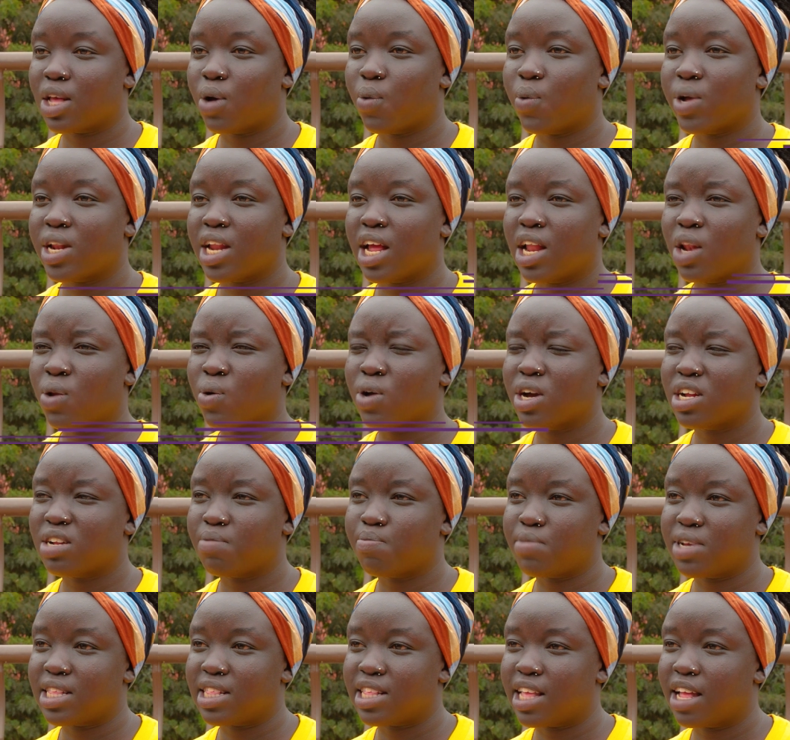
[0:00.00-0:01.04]
When I look at
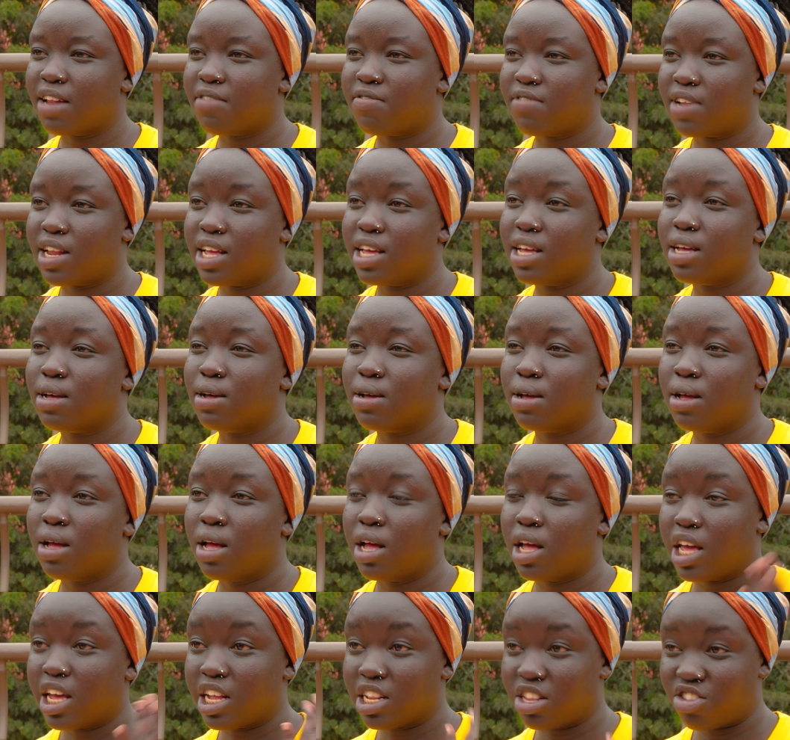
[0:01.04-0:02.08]
myself like
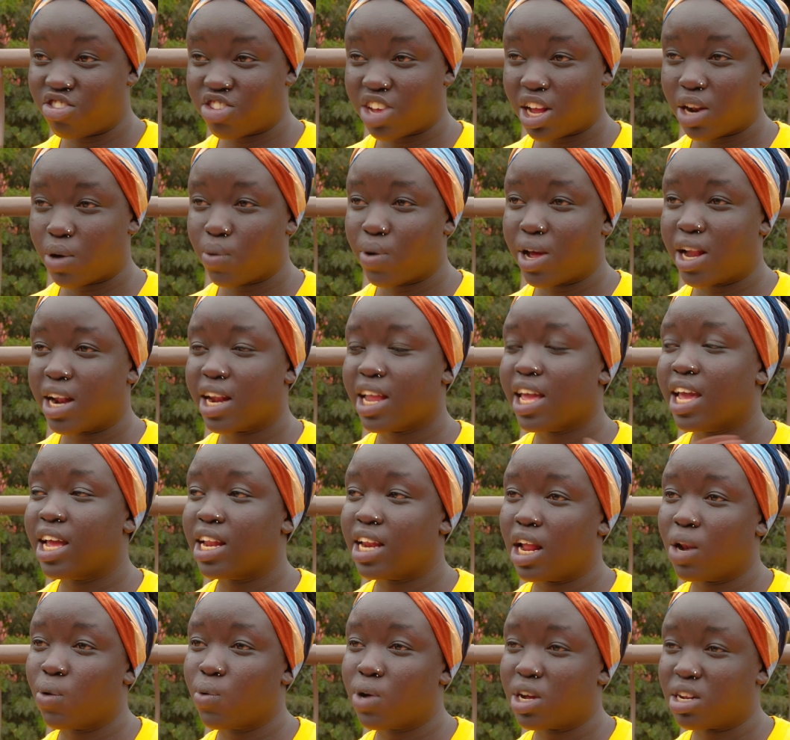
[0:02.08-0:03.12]
in January
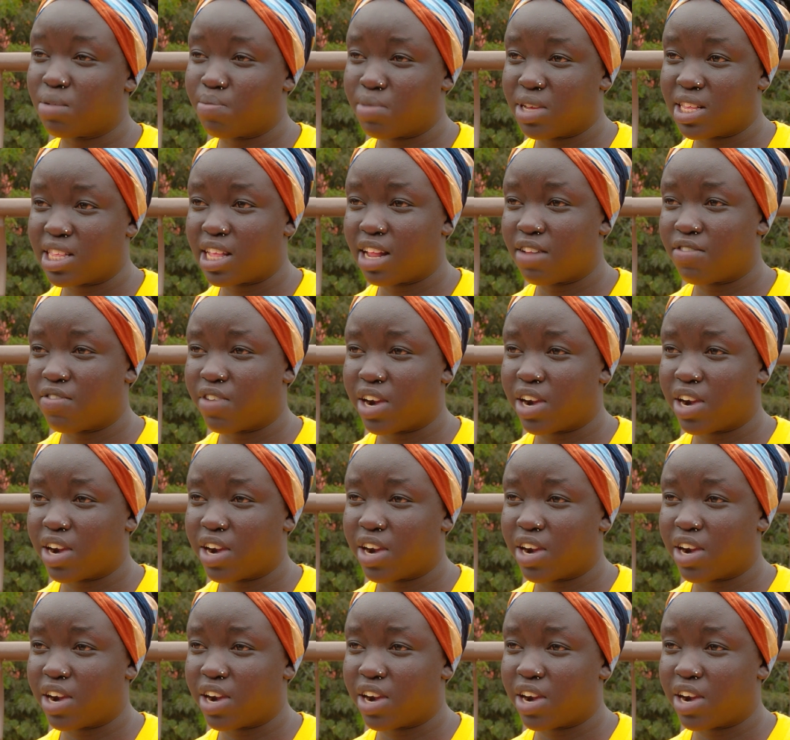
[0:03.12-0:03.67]
and I look at myself